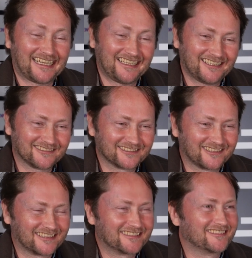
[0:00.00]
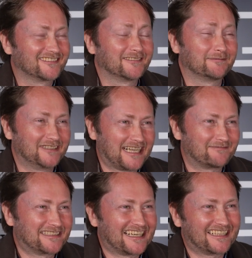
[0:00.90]
And I also coined the term
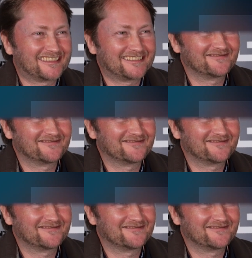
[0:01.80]
JAMstack.